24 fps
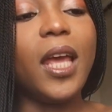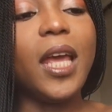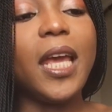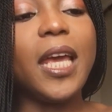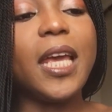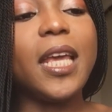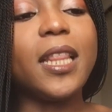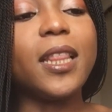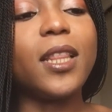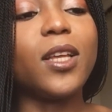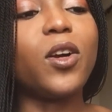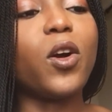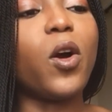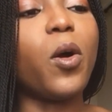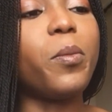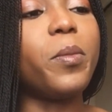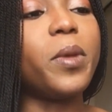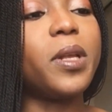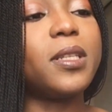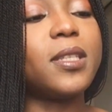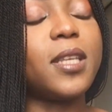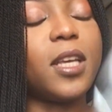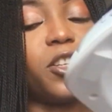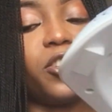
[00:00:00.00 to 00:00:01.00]
in the
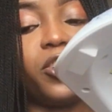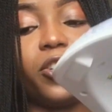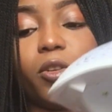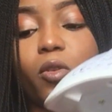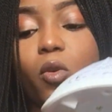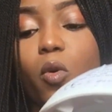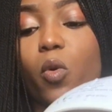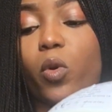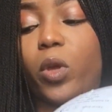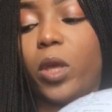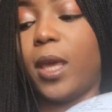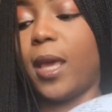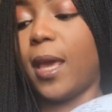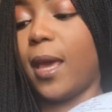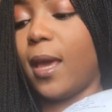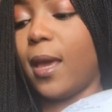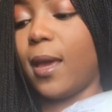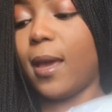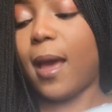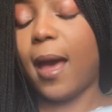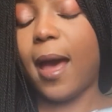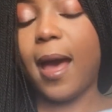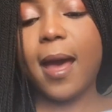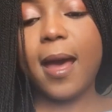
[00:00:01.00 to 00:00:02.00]
comment section.
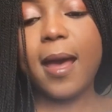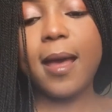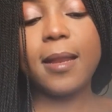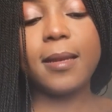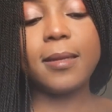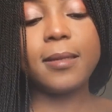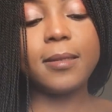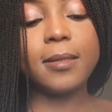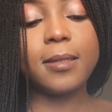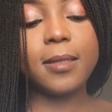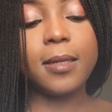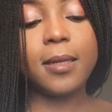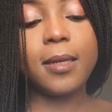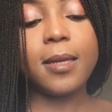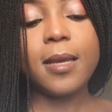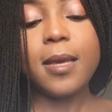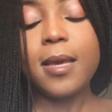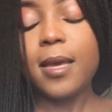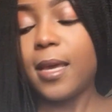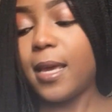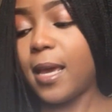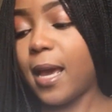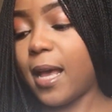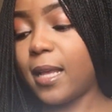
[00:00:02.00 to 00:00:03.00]
Okay, and
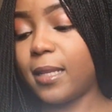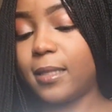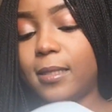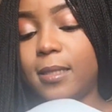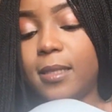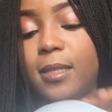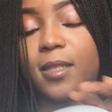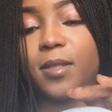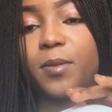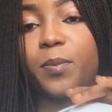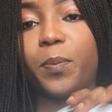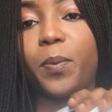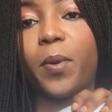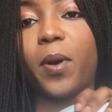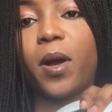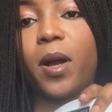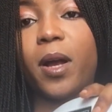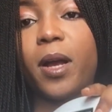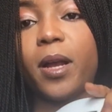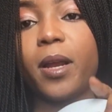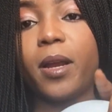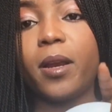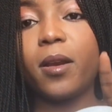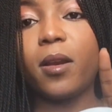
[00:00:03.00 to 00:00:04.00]
it has this
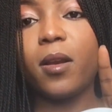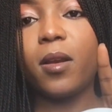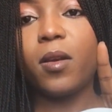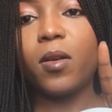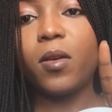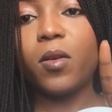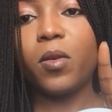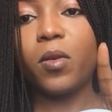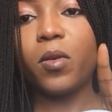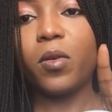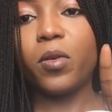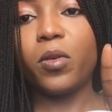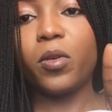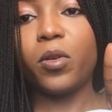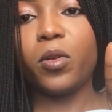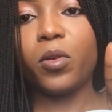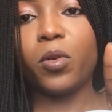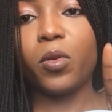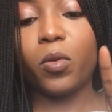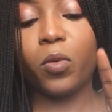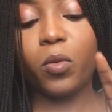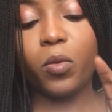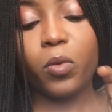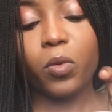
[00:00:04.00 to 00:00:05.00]
part,
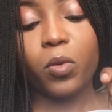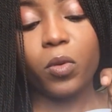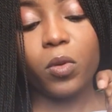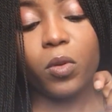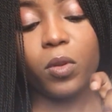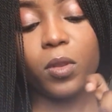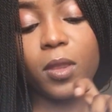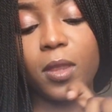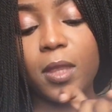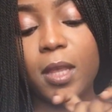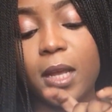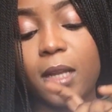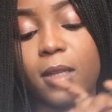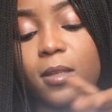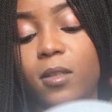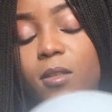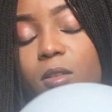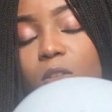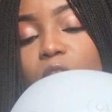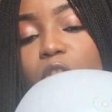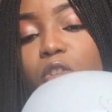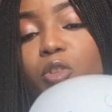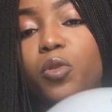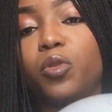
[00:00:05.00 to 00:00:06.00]
that
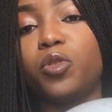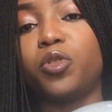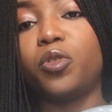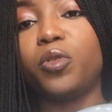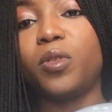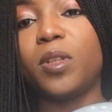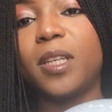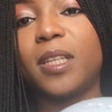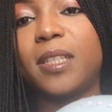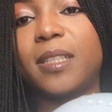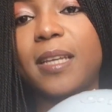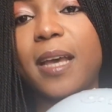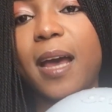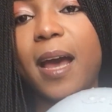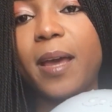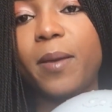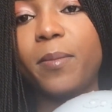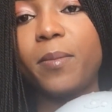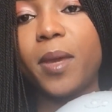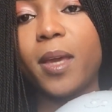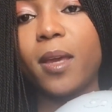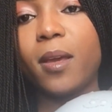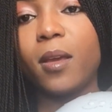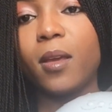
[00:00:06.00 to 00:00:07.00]
shows you the
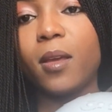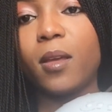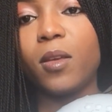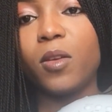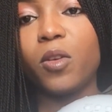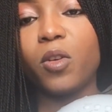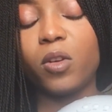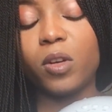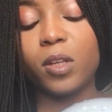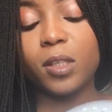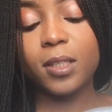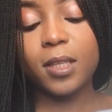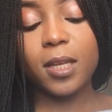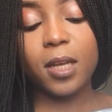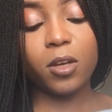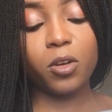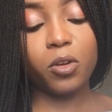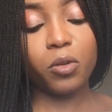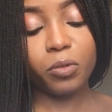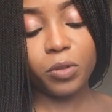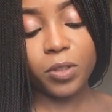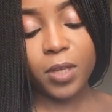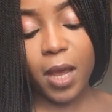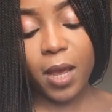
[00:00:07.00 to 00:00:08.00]
timing. You understand?
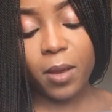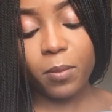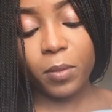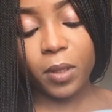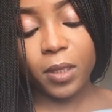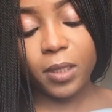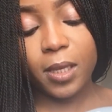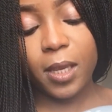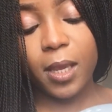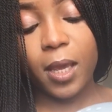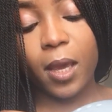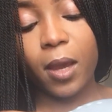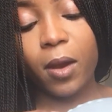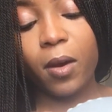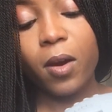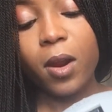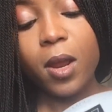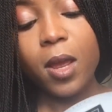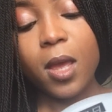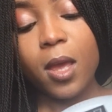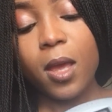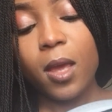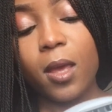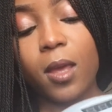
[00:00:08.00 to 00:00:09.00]
You time it here.
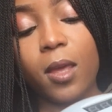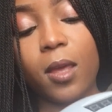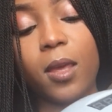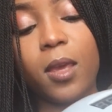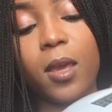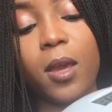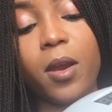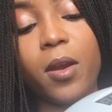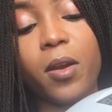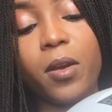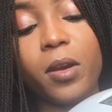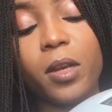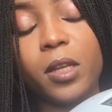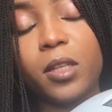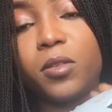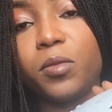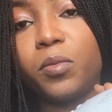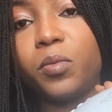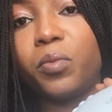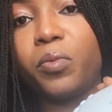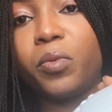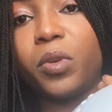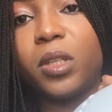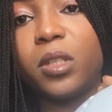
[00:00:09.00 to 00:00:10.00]
Here
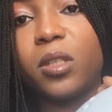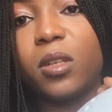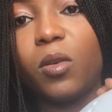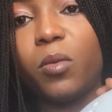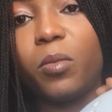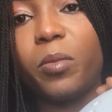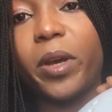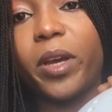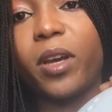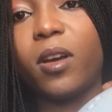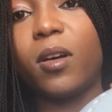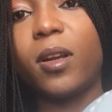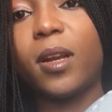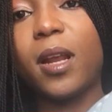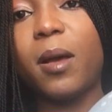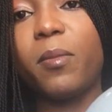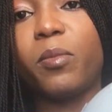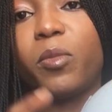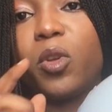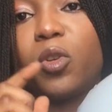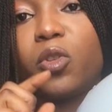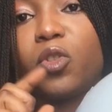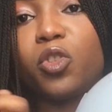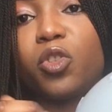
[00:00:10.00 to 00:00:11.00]
it's written, oh my god,
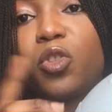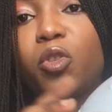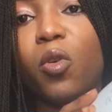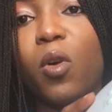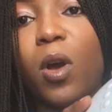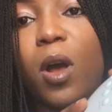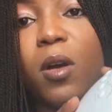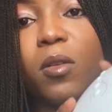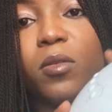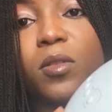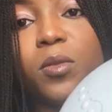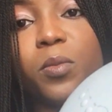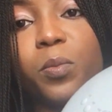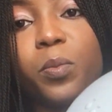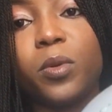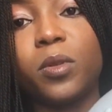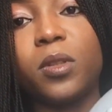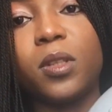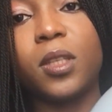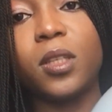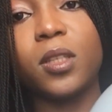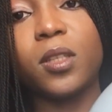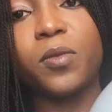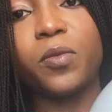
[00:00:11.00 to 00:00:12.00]
I'm not sure how to
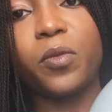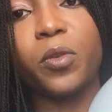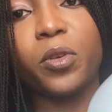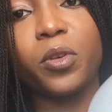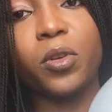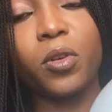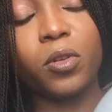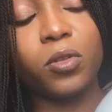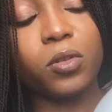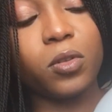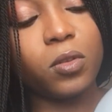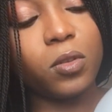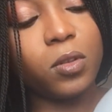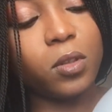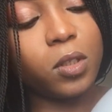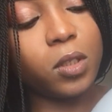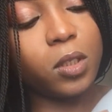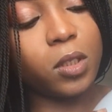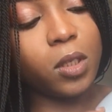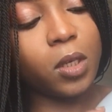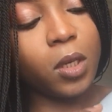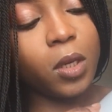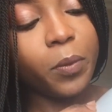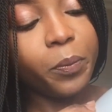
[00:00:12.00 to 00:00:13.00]
put this for y'all to
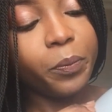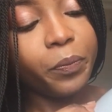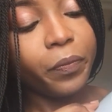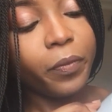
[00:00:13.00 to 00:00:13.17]
see.